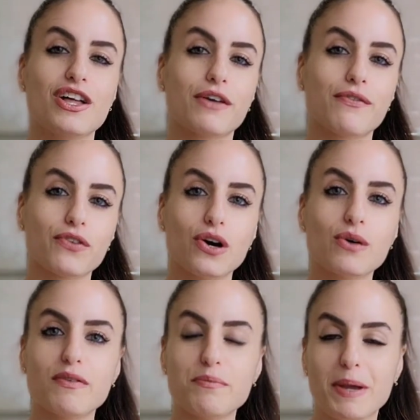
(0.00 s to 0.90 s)
the
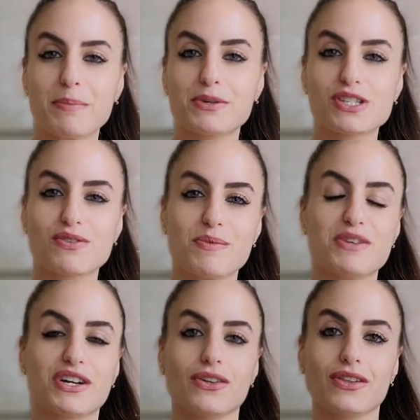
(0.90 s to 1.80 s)
flow of papers from
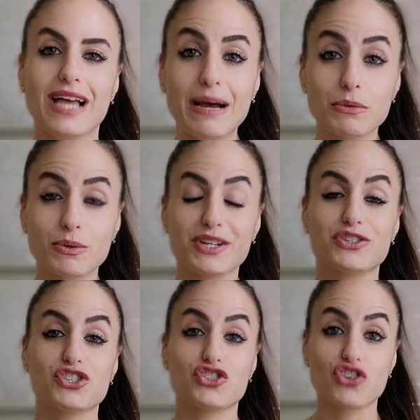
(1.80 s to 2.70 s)
their
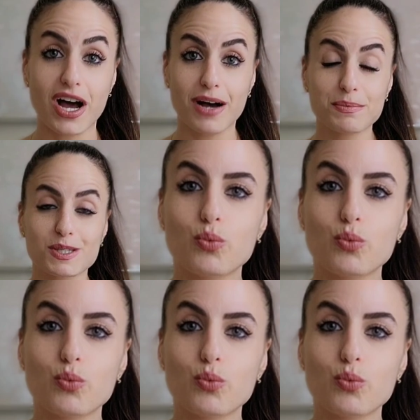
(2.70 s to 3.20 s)
collaborators drops,